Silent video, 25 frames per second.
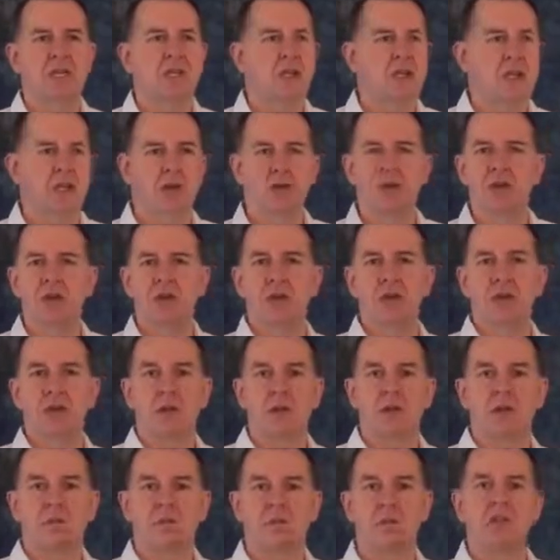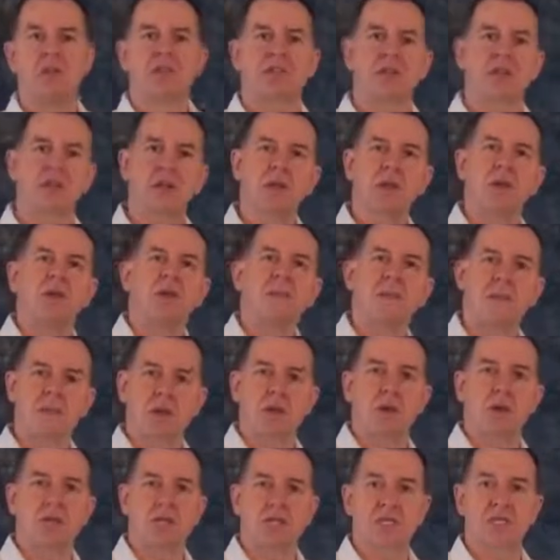you know, you're looking at the live price, and the
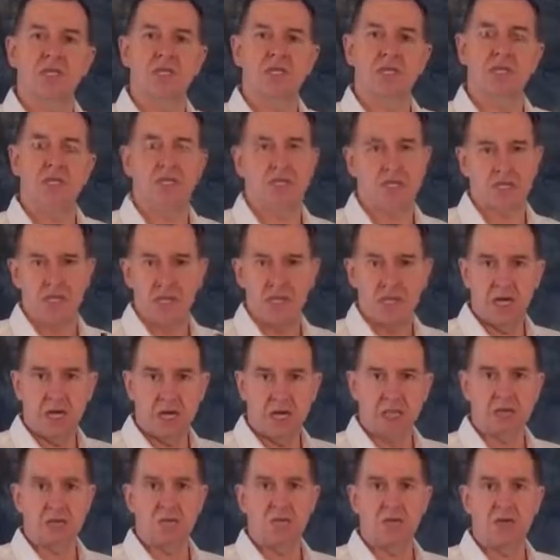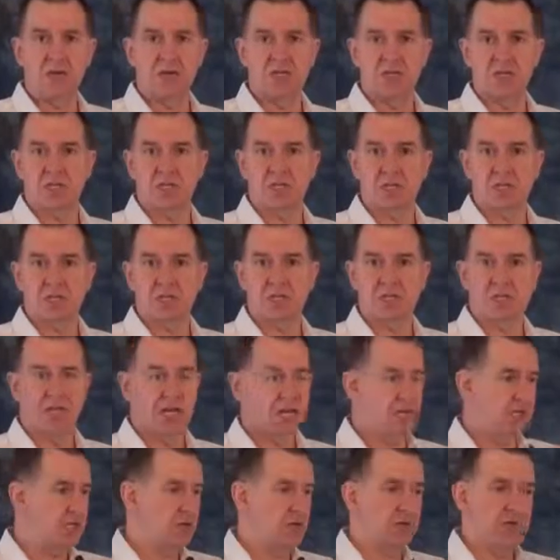live price is the last price that's on the
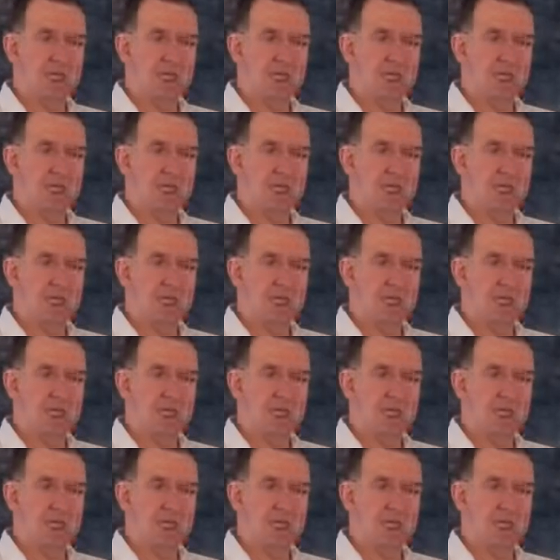chart.